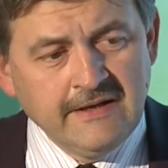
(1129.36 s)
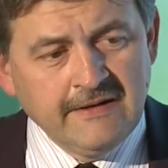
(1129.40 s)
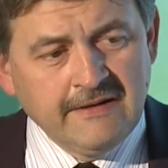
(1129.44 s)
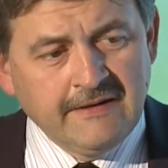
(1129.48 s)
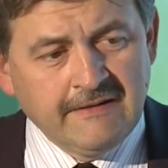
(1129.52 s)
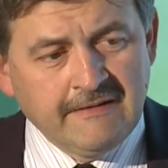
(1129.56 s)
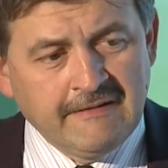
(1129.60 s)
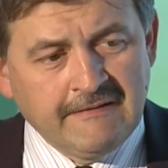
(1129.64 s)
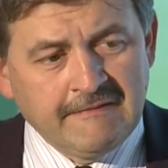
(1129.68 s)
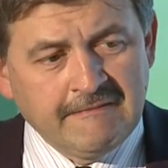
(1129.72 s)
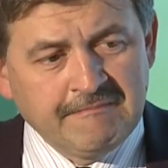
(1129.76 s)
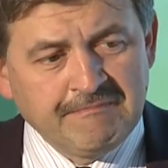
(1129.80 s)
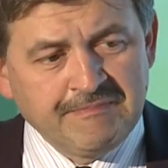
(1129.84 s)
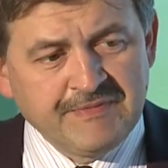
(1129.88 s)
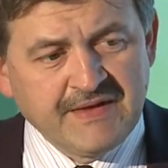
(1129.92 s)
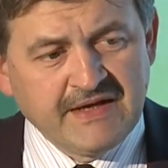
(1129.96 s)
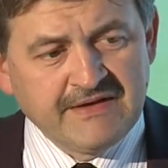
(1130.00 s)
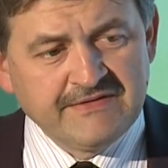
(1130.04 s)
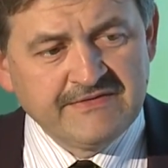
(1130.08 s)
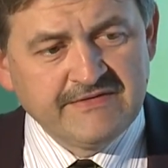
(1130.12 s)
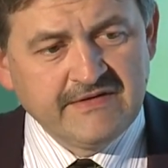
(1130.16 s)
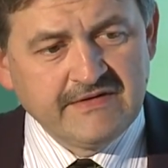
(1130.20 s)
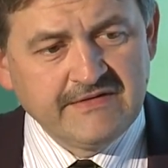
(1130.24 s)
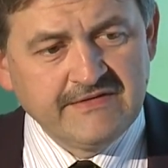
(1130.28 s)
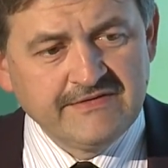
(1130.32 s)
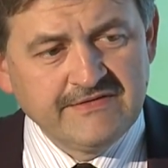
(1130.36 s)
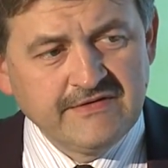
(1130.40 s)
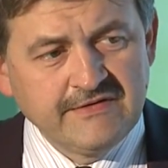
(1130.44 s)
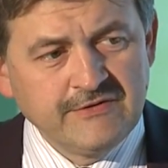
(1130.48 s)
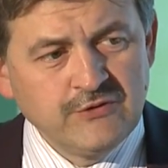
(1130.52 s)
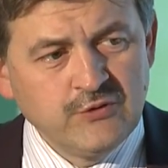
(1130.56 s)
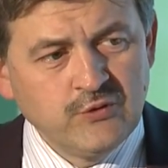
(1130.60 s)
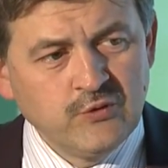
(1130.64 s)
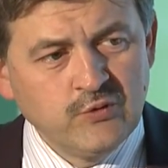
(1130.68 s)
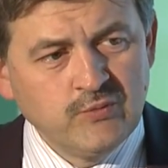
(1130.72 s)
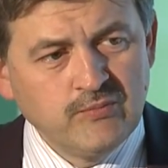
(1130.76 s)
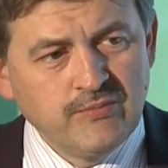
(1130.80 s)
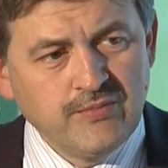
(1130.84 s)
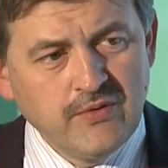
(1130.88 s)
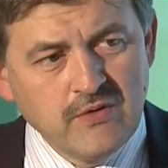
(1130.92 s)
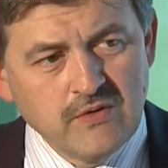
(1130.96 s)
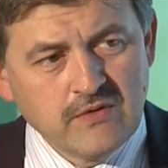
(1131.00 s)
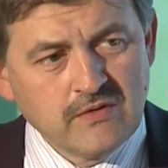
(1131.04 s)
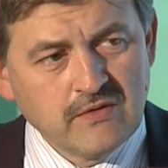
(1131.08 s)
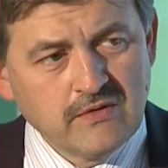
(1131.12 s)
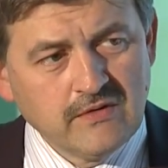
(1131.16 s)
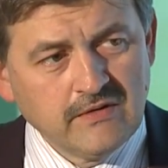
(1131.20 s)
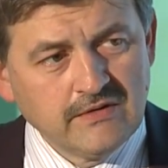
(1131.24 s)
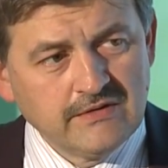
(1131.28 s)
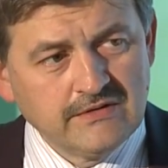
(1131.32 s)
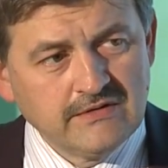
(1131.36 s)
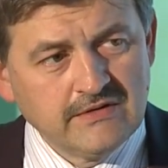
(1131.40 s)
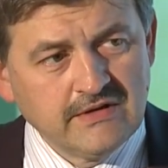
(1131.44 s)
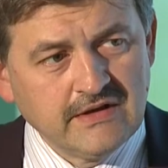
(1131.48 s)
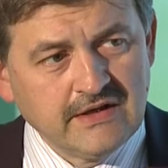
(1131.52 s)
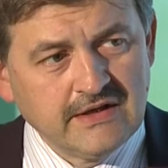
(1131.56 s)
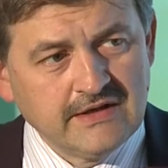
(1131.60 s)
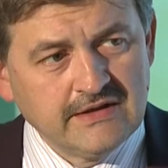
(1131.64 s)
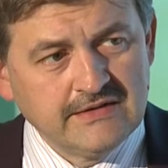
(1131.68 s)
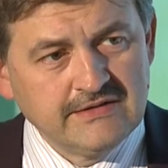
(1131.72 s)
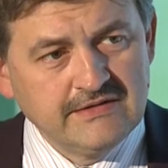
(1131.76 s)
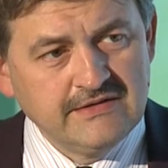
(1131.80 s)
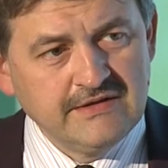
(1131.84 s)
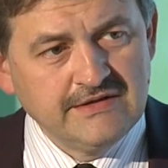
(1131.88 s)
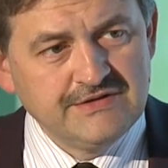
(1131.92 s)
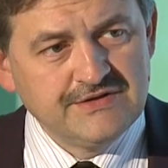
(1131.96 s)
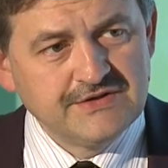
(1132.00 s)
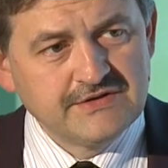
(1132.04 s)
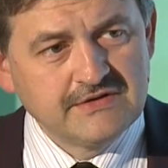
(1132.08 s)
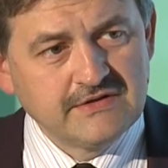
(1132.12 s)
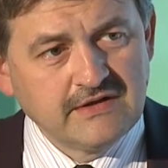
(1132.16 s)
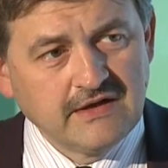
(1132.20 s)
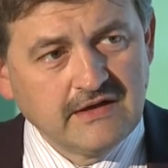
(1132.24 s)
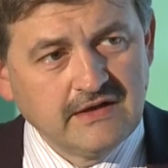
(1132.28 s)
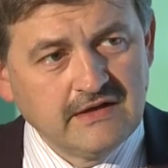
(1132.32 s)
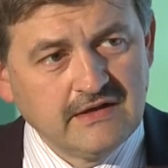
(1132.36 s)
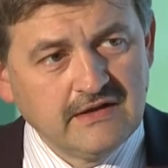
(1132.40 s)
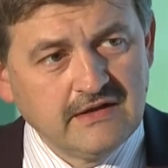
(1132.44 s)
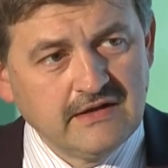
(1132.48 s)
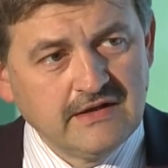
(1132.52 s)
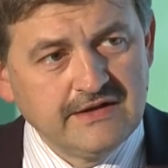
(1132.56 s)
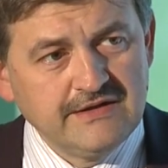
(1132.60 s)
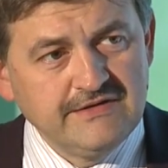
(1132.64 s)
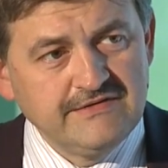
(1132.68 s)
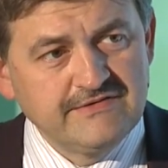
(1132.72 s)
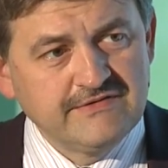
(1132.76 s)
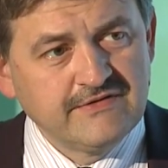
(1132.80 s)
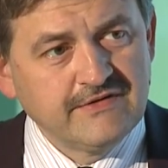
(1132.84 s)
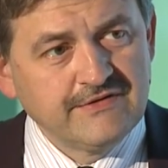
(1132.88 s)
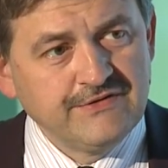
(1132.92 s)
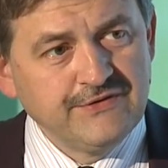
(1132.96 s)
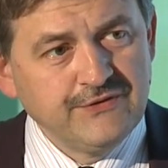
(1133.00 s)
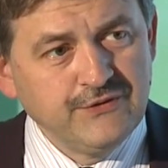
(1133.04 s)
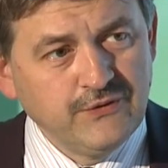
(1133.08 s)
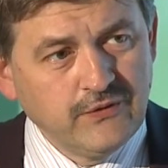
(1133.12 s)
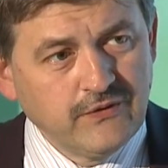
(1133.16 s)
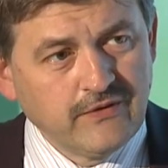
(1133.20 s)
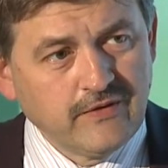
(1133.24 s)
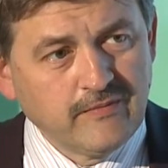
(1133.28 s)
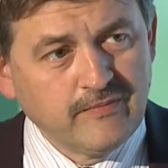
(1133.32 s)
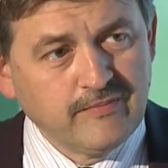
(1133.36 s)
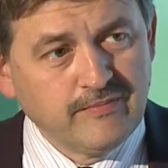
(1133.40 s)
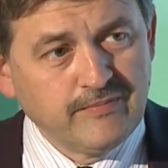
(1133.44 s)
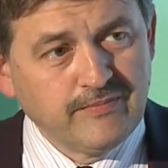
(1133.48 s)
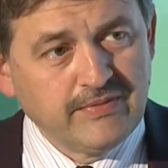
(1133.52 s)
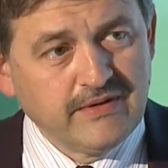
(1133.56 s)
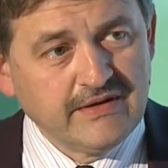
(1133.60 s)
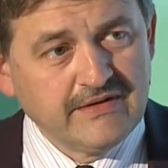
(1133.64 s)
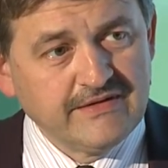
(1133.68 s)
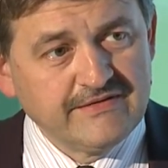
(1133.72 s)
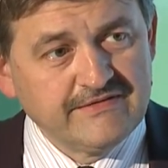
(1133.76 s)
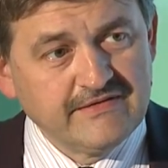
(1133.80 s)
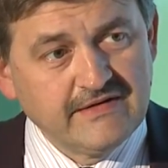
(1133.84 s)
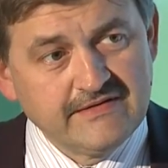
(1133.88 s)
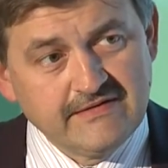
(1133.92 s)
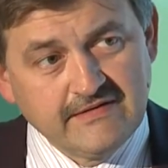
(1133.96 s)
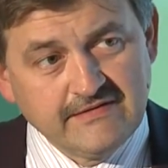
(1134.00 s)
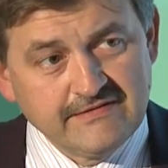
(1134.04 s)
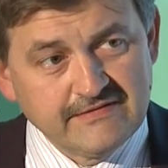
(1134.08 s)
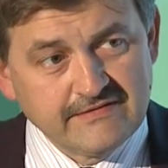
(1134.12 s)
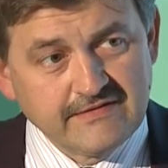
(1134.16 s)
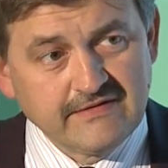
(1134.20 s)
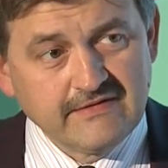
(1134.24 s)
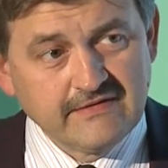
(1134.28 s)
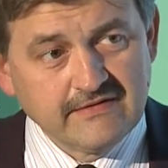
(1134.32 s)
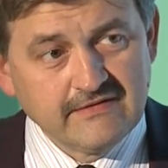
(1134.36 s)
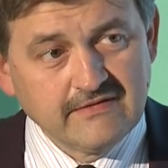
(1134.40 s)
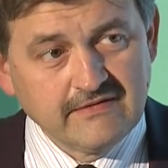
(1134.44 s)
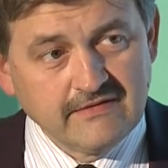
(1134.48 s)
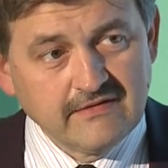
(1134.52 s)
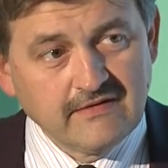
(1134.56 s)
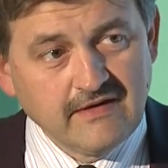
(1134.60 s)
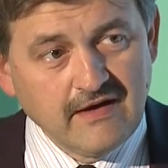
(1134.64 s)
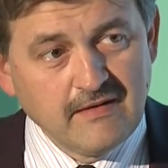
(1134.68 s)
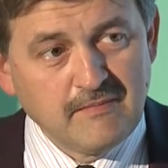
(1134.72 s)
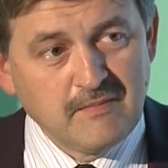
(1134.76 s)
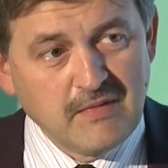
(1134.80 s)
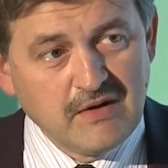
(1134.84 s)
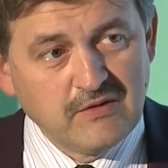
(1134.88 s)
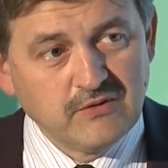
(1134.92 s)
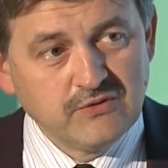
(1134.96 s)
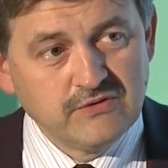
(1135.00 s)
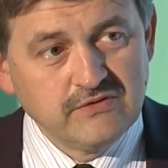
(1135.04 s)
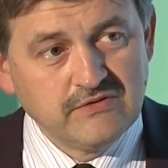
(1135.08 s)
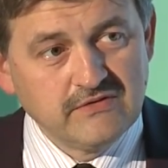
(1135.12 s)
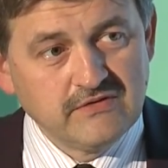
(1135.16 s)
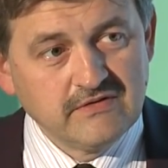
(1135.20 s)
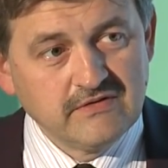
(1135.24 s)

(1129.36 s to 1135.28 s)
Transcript: as there is a new book on digital Eastern Europe that has come out